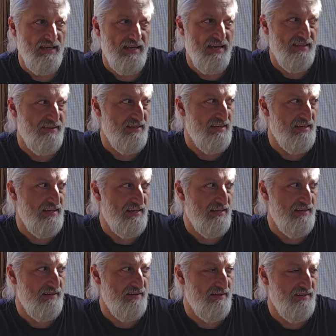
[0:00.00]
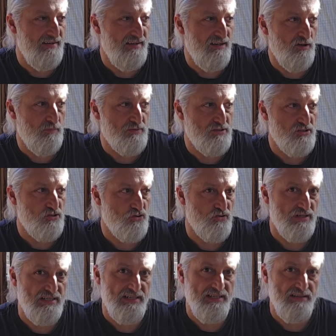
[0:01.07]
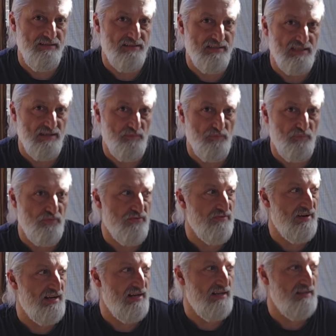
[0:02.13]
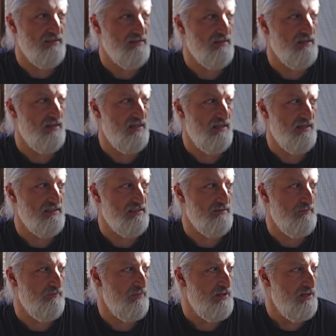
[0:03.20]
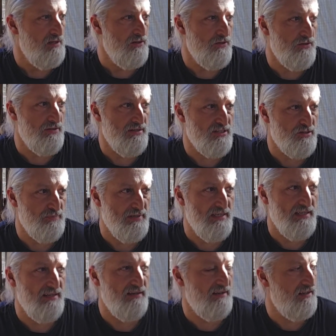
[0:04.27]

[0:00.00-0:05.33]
and then it helps the trees and provides some nourishment.